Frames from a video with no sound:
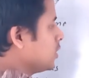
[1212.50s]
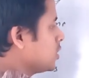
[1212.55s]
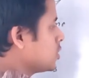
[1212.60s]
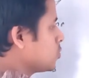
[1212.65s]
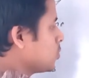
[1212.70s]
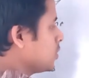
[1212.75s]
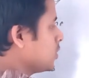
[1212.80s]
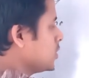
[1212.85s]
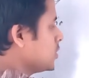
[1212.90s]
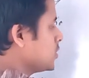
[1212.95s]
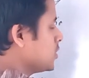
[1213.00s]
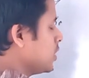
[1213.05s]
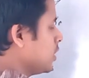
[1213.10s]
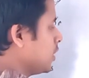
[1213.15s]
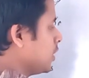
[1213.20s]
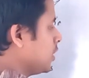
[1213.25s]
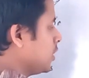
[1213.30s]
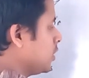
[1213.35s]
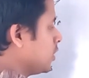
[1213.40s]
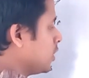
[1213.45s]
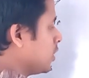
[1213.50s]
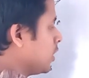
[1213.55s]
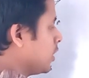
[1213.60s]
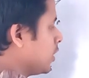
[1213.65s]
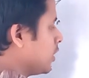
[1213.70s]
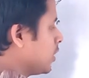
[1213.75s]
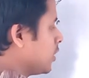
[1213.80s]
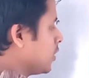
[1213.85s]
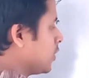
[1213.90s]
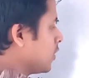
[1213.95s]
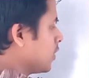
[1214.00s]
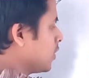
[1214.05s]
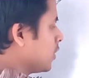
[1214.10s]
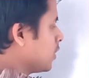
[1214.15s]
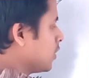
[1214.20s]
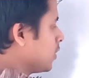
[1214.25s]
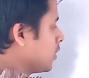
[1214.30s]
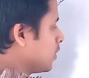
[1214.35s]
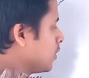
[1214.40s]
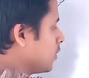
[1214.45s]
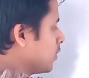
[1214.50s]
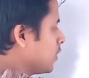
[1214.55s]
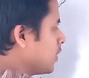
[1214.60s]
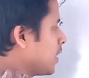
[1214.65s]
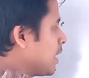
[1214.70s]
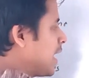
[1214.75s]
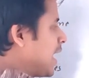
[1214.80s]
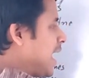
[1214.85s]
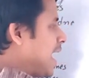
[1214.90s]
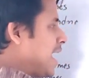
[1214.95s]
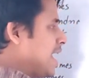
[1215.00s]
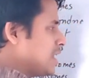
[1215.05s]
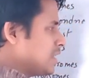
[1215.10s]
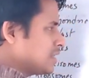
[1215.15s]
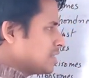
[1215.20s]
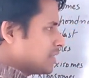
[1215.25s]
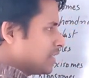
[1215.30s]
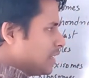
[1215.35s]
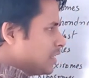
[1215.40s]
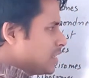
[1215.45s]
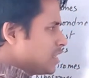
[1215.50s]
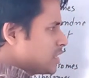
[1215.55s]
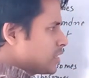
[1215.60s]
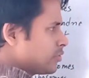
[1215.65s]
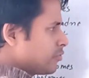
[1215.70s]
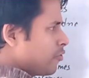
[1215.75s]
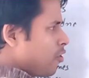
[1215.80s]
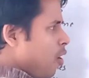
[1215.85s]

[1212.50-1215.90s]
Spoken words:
and this one is the inner layer. As it is